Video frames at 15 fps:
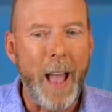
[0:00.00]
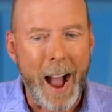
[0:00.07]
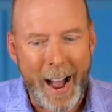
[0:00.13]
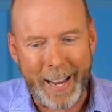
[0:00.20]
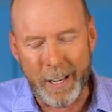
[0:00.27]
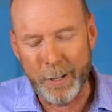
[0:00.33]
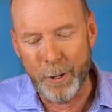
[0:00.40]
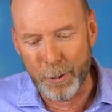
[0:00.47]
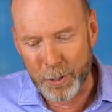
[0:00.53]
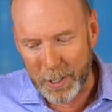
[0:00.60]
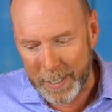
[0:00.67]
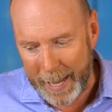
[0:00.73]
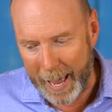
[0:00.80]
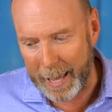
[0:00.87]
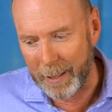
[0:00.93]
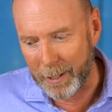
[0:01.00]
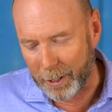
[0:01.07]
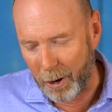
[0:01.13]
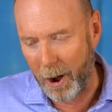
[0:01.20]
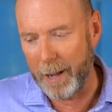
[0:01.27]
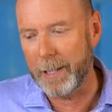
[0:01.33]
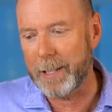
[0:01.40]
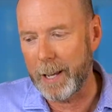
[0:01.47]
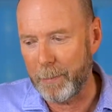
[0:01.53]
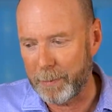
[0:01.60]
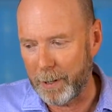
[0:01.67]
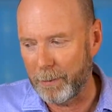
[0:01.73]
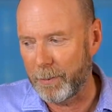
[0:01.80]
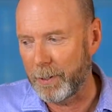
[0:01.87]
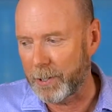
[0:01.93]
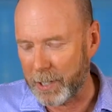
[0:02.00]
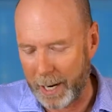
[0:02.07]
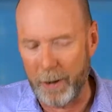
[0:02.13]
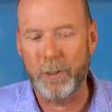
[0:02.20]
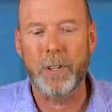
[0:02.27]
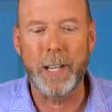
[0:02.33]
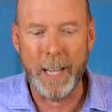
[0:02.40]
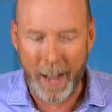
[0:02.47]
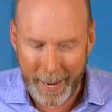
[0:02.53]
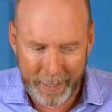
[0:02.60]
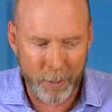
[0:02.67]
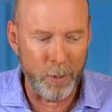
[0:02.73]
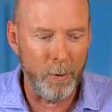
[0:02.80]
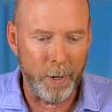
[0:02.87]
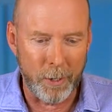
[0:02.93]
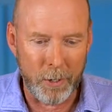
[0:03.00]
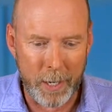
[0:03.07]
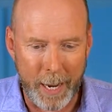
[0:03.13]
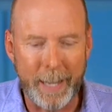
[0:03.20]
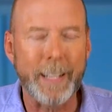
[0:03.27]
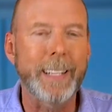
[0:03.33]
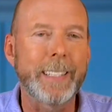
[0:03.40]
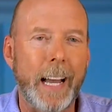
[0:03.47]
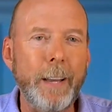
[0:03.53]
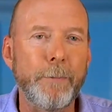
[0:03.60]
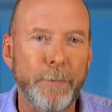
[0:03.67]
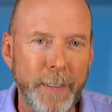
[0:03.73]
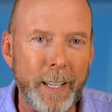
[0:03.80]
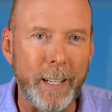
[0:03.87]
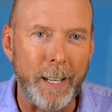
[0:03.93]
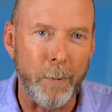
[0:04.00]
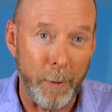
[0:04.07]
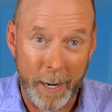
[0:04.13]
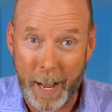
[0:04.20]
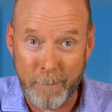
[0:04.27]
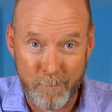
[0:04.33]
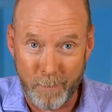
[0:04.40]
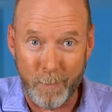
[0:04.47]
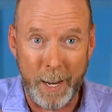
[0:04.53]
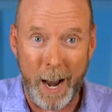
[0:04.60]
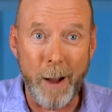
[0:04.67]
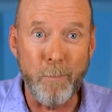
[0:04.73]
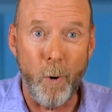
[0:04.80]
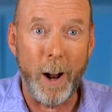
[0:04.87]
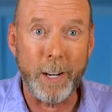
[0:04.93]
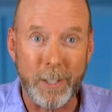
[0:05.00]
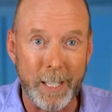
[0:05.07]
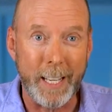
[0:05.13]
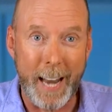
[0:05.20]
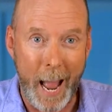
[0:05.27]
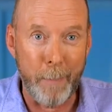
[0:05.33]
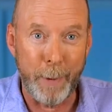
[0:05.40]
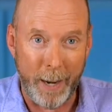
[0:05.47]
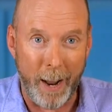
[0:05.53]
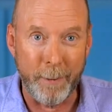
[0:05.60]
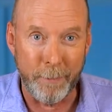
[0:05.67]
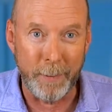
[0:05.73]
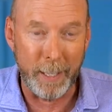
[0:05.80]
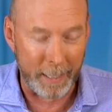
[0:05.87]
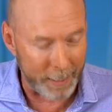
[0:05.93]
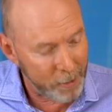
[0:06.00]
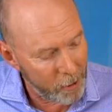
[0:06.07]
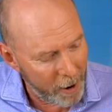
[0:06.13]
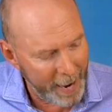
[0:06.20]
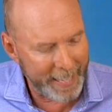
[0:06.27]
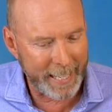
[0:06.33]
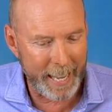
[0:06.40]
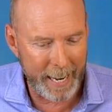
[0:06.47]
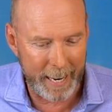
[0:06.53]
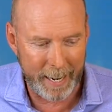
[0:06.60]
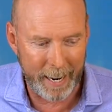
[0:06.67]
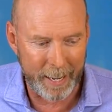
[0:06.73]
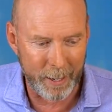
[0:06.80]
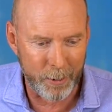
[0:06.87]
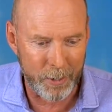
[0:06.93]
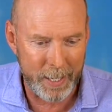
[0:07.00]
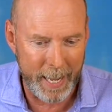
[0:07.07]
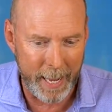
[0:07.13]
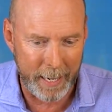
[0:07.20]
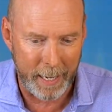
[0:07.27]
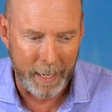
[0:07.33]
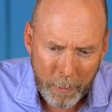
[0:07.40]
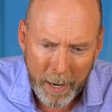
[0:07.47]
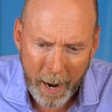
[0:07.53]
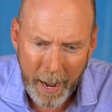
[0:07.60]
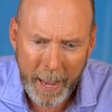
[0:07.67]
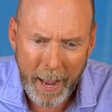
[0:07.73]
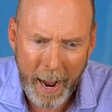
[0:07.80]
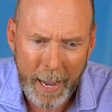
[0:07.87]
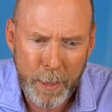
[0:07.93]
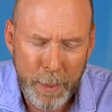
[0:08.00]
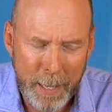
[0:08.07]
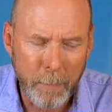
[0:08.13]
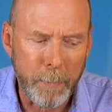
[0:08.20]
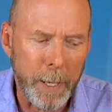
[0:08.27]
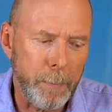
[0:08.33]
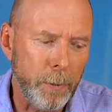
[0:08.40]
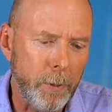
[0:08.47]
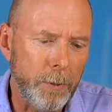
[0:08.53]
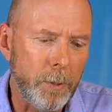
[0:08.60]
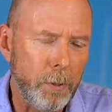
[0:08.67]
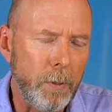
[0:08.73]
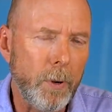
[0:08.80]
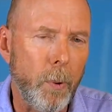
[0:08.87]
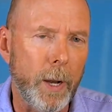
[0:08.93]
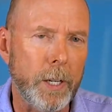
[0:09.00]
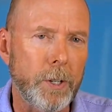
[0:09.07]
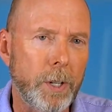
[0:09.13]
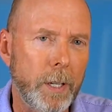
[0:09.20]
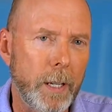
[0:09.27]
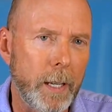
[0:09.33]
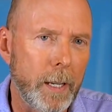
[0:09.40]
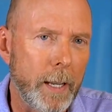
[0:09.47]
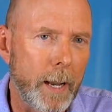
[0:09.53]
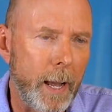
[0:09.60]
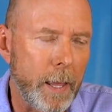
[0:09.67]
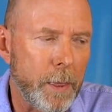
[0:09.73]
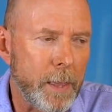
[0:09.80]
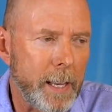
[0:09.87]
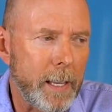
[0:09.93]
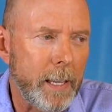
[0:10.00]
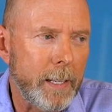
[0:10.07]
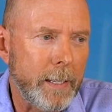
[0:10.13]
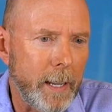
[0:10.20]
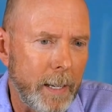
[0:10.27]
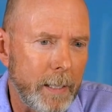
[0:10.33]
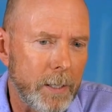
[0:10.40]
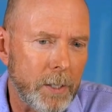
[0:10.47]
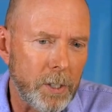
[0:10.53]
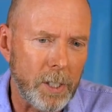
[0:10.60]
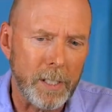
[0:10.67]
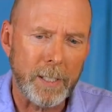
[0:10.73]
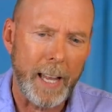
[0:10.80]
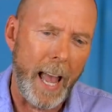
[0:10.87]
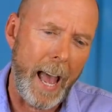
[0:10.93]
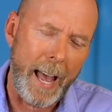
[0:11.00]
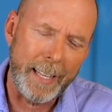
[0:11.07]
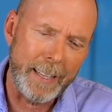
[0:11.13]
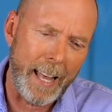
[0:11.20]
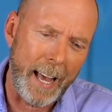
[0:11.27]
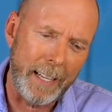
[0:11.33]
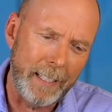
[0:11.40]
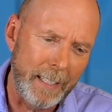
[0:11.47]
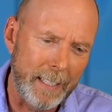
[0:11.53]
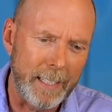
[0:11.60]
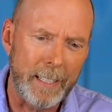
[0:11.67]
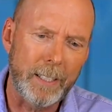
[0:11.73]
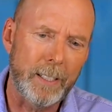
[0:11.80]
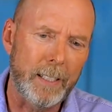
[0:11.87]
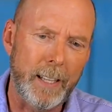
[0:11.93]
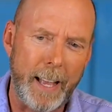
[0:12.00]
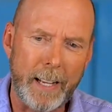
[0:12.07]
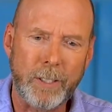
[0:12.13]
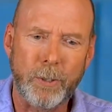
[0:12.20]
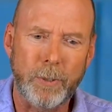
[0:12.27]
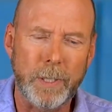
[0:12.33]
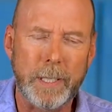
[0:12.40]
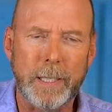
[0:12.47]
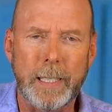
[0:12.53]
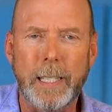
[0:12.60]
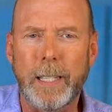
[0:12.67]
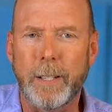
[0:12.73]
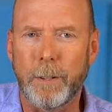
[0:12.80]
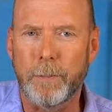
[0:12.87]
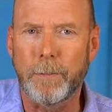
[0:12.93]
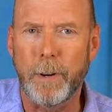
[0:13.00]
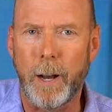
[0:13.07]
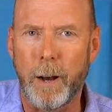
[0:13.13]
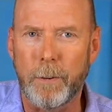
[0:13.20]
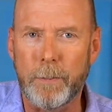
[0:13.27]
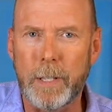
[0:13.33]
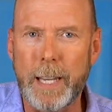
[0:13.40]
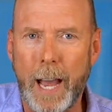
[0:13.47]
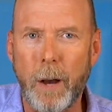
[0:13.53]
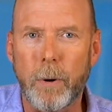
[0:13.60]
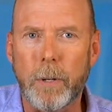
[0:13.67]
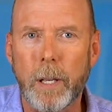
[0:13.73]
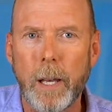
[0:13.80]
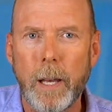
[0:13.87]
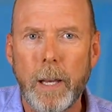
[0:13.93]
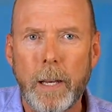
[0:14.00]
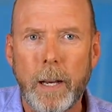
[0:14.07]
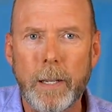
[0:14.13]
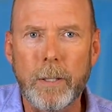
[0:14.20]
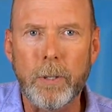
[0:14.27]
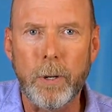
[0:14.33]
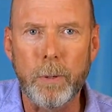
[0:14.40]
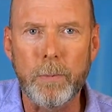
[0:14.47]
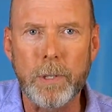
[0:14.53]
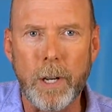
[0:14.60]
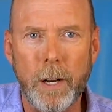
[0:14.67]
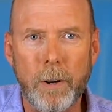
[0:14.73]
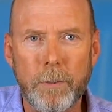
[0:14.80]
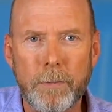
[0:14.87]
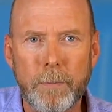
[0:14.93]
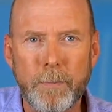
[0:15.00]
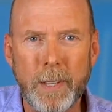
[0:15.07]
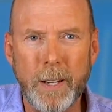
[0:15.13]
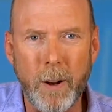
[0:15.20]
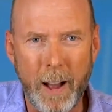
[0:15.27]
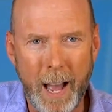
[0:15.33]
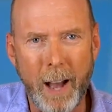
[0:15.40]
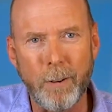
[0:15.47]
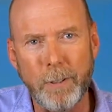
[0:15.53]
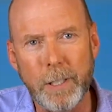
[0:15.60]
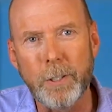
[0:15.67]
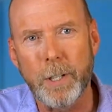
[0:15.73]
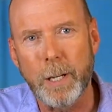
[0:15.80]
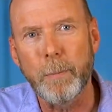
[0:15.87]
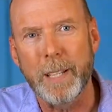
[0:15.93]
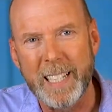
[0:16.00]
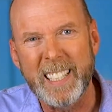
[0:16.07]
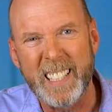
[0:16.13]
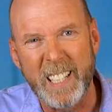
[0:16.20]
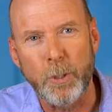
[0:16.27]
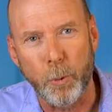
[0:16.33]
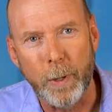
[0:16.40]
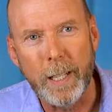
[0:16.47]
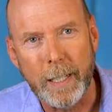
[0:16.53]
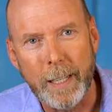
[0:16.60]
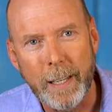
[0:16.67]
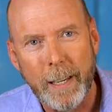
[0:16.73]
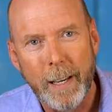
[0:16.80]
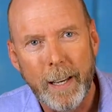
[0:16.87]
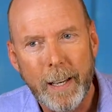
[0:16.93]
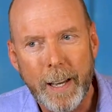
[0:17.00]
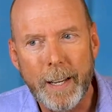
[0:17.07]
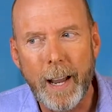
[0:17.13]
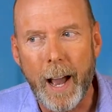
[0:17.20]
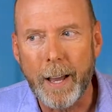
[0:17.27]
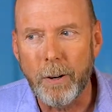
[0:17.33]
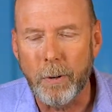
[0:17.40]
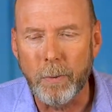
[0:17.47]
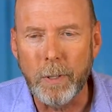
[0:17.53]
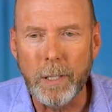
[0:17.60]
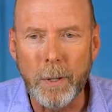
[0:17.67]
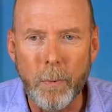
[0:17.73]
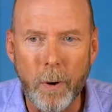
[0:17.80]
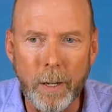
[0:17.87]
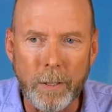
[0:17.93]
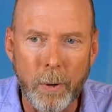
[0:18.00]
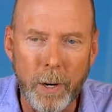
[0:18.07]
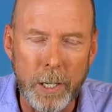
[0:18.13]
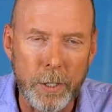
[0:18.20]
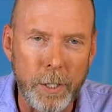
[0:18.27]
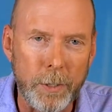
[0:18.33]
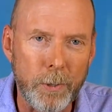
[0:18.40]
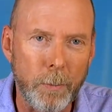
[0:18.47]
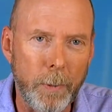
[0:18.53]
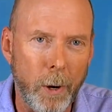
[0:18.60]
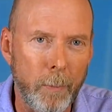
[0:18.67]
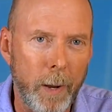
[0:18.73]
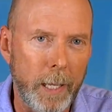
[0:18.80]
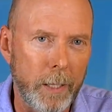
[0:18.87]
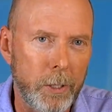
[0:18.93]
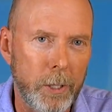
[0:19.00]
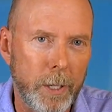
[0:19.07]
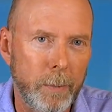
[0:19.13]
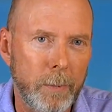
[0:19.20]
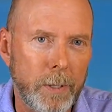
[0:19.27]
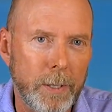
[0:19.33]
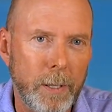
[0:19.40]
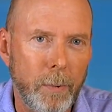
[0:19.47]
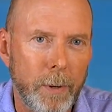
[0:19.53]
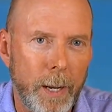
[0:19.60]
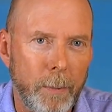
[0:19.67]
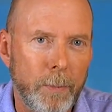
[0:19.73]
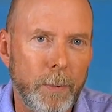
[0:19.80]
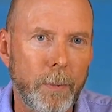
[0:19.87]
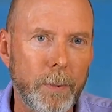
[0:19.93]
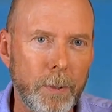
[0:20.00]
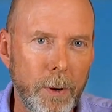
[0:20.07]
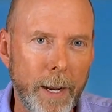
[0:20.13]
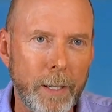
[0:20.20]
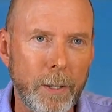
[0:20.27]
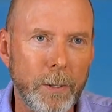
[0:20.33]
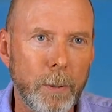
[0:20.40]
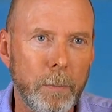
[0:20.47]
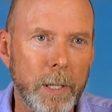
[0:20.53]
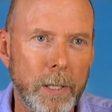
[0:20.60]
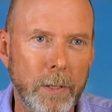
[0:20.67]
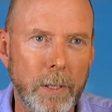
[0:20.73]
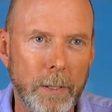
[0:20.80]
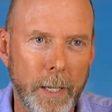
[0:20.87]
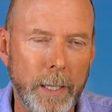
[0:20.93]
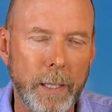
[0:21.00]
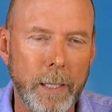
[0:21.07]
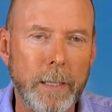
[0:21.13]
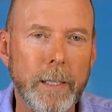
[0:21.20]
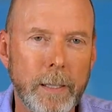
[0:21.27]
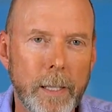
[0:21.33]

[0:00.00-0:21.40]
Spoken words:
I understand the concept of the scarcity. I do understand it because I feel it when I'm watching it happen. I feel it. So I get it. I understand it. But I think people do question it. And I think it does just add that little extra seed of doubt in terms of, how legitimate is this really? And I don't really want questions about my legitimacy when I'm trying to do business like this.